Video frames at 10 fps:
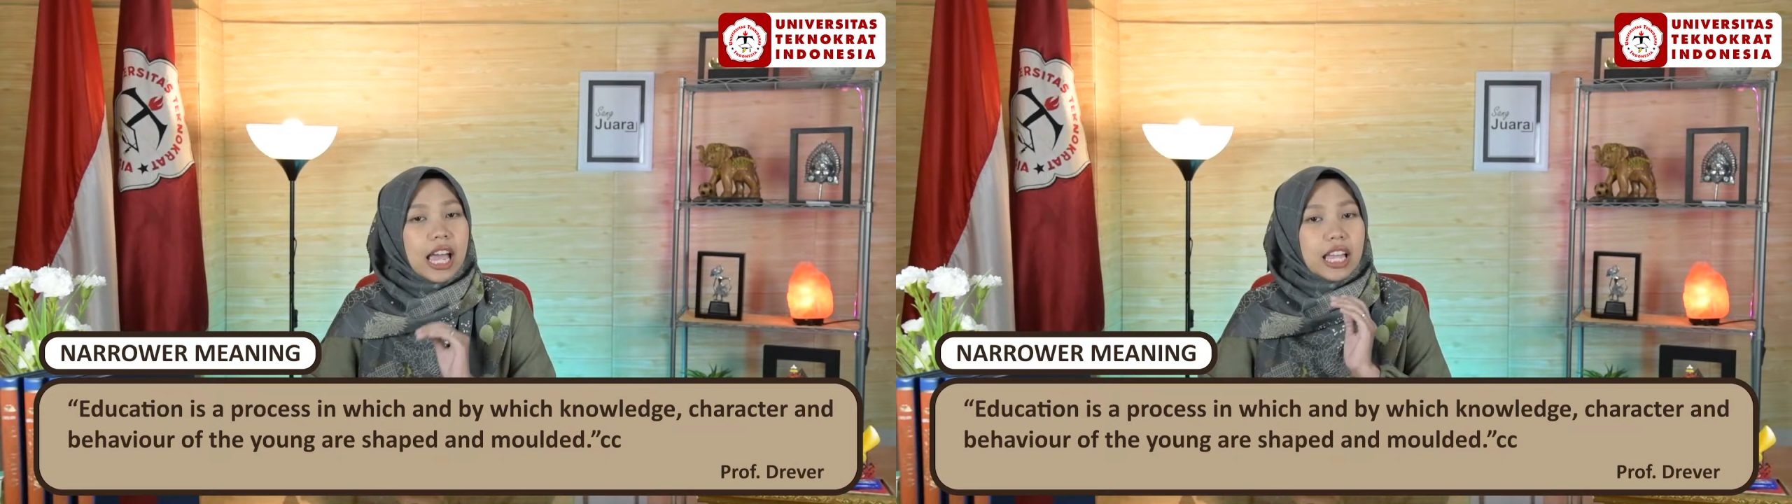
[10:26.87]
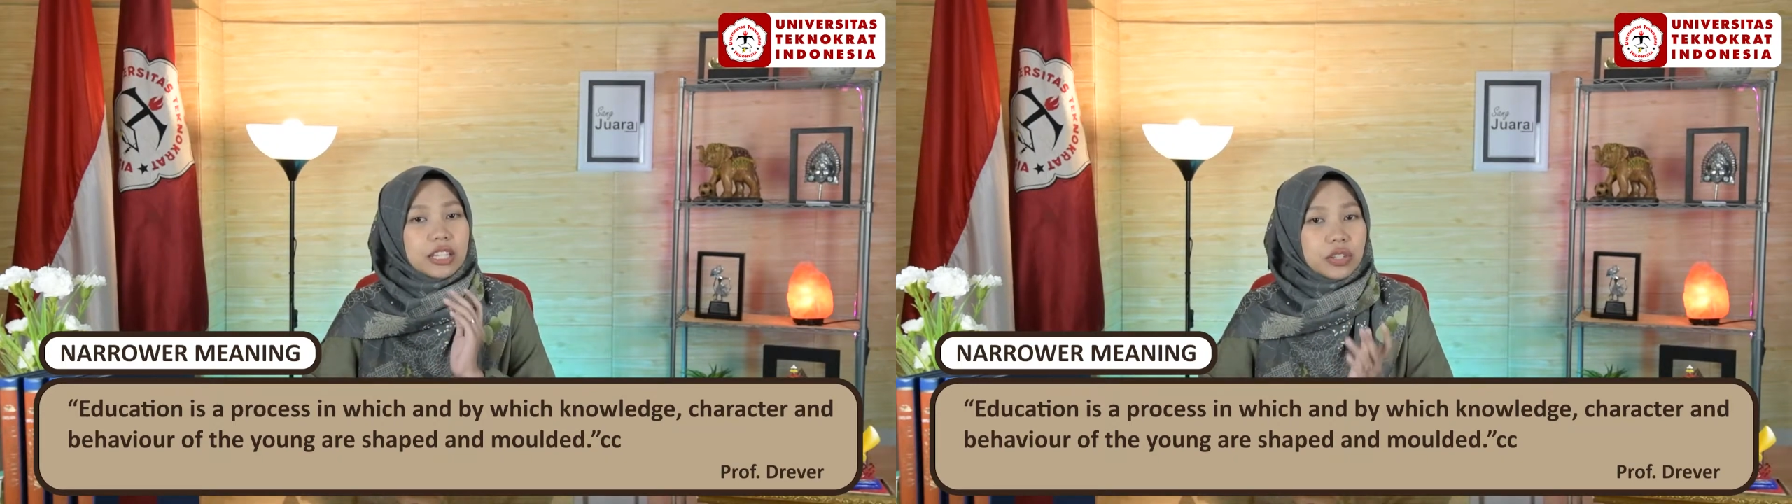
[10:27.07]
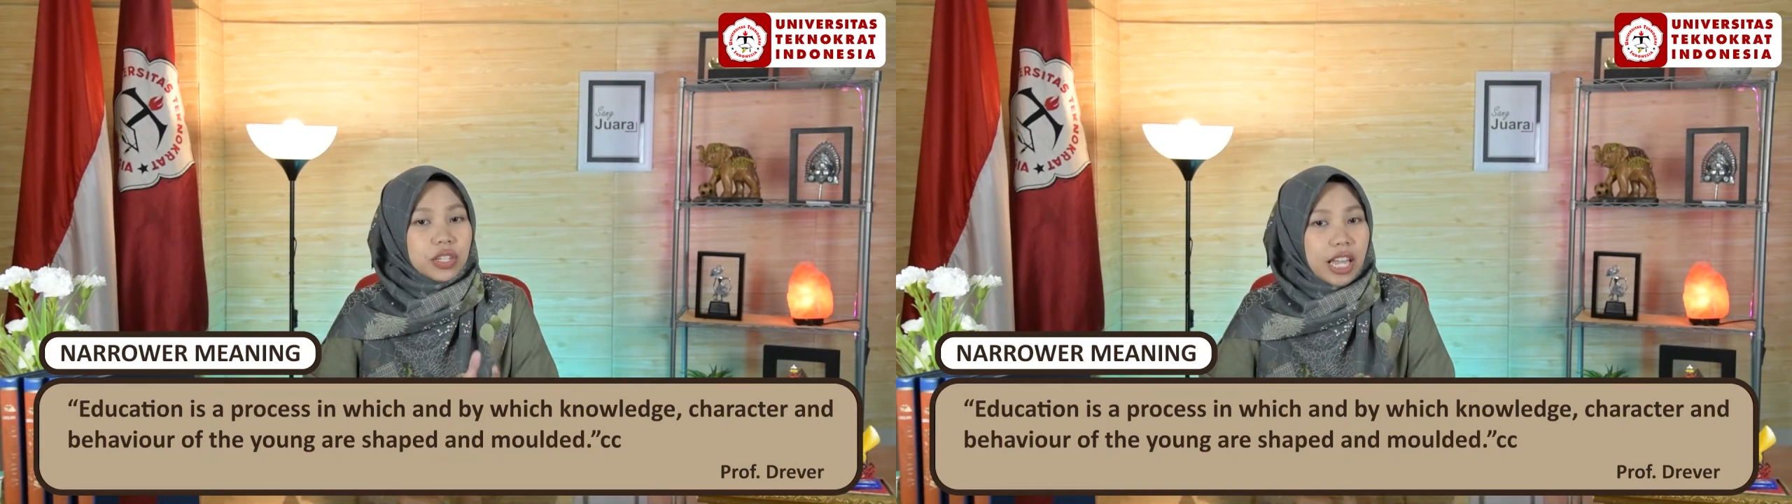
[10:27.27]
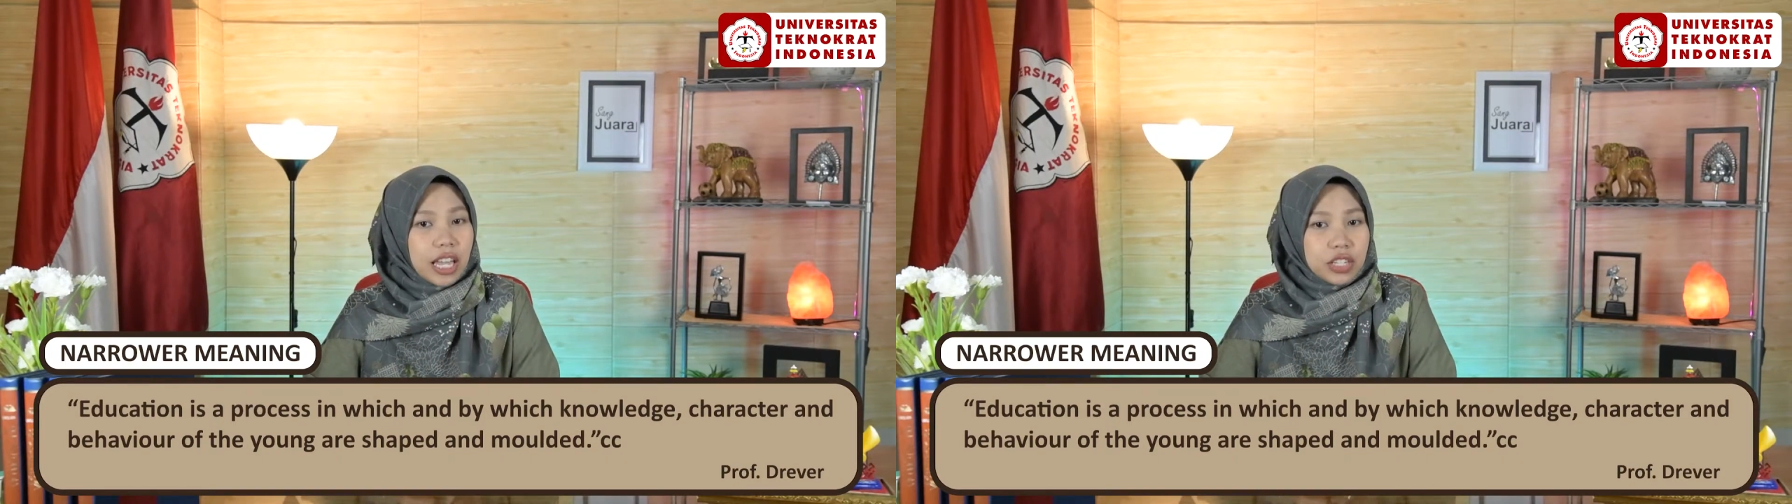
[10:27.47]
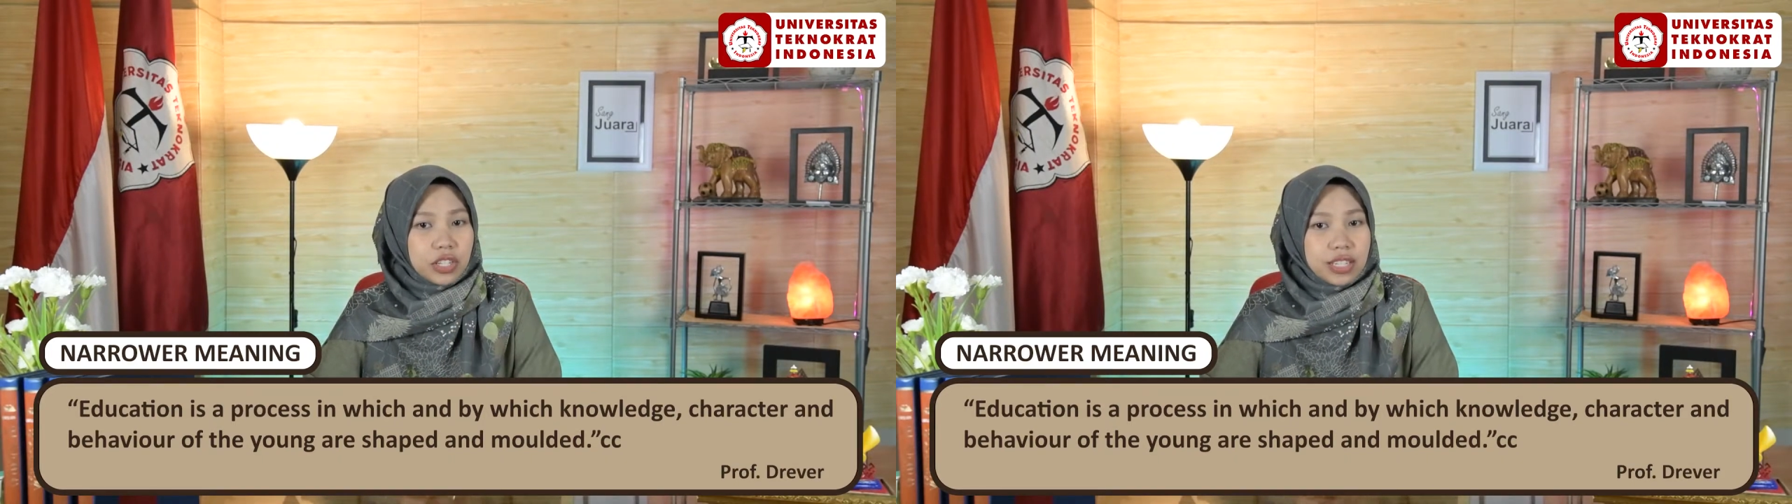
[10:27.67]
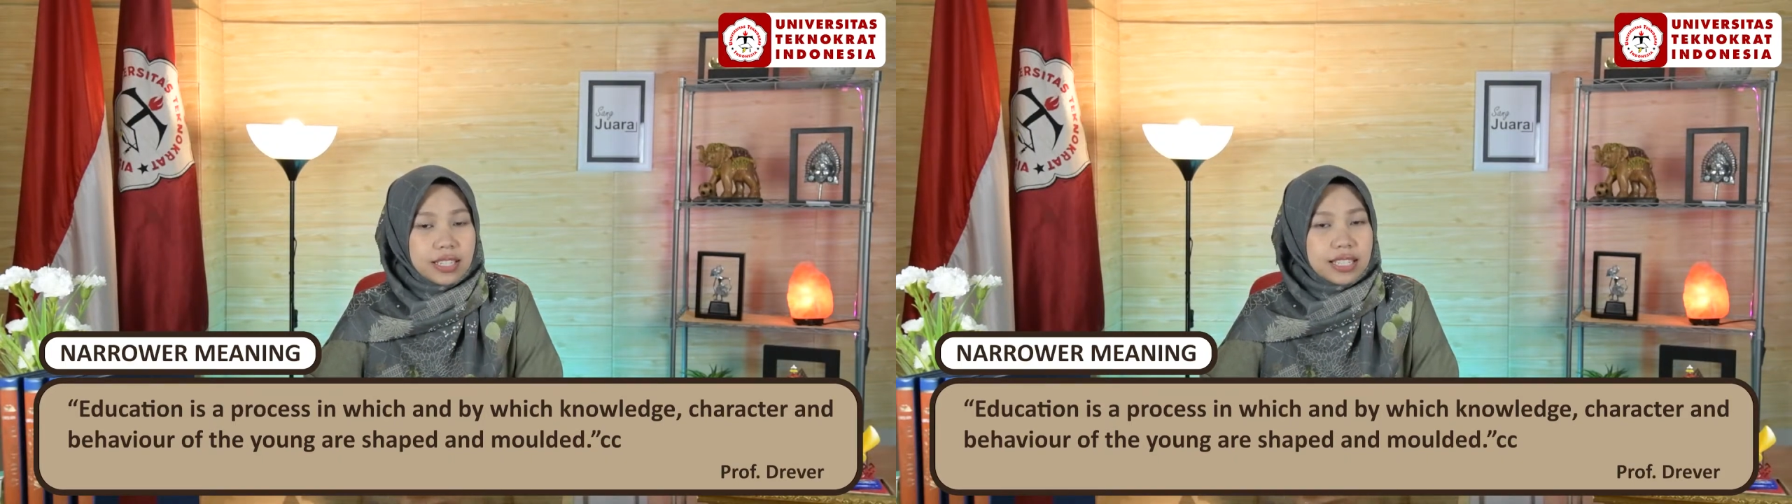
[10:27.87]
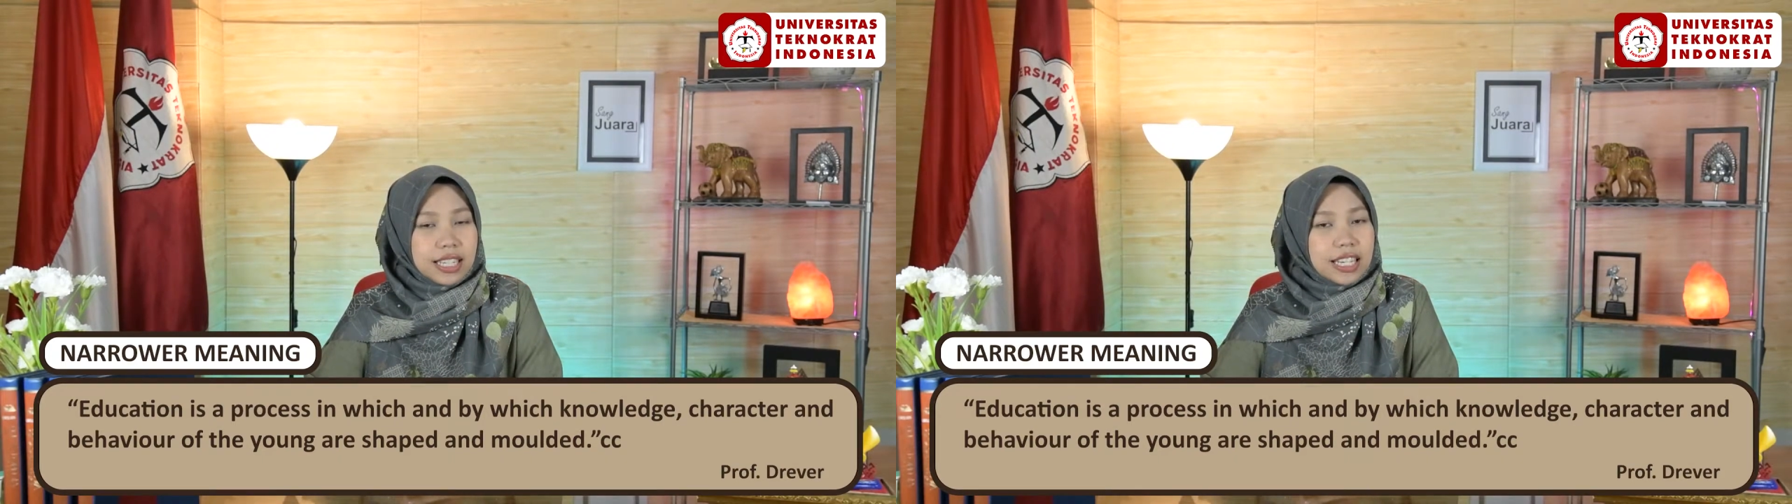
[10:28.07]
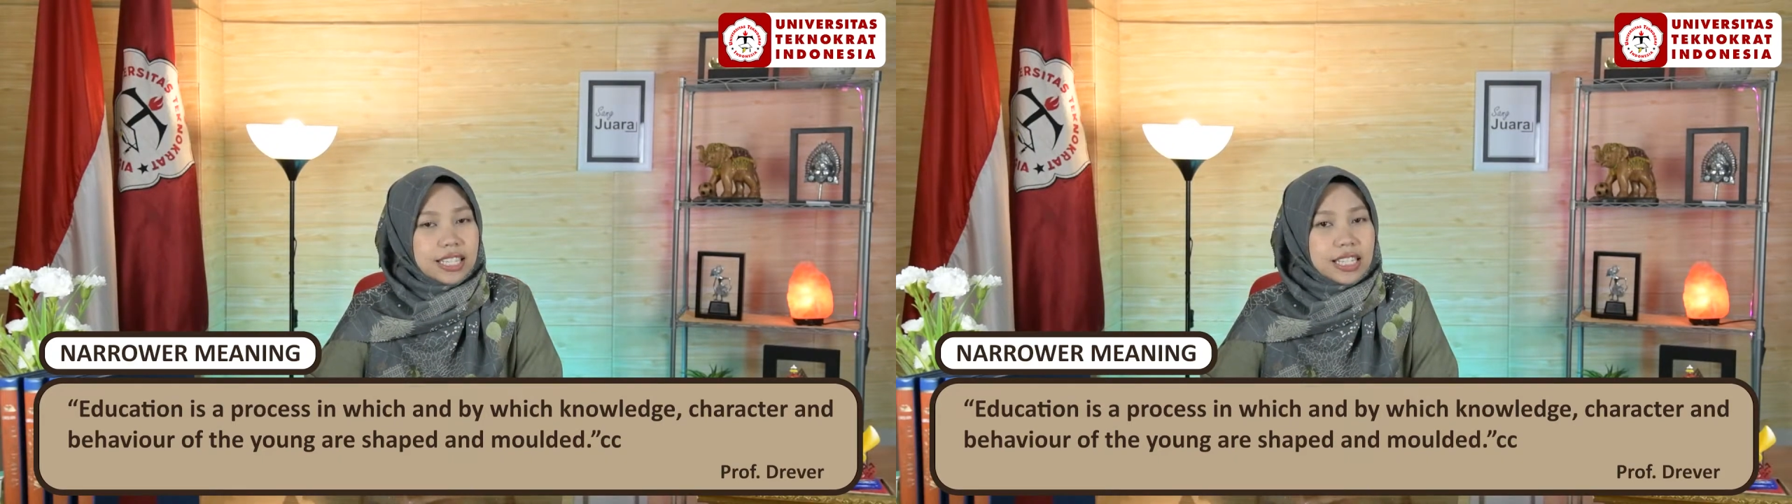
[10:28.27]
education
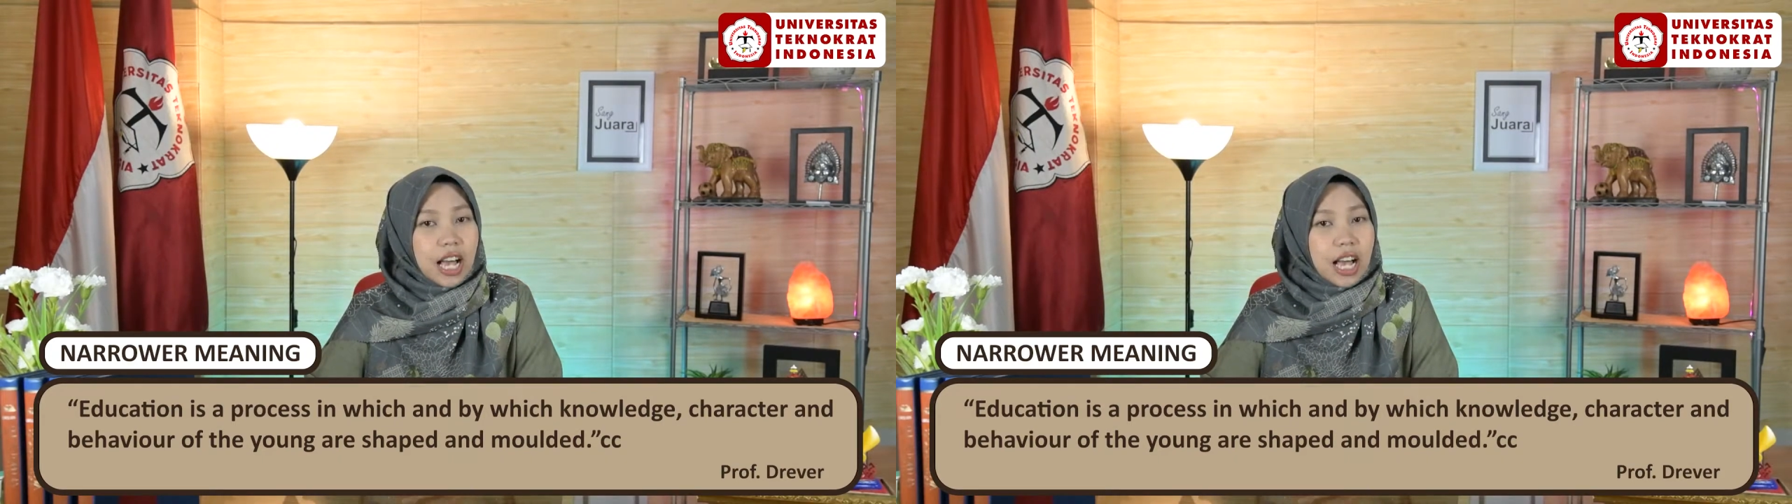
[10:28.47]
is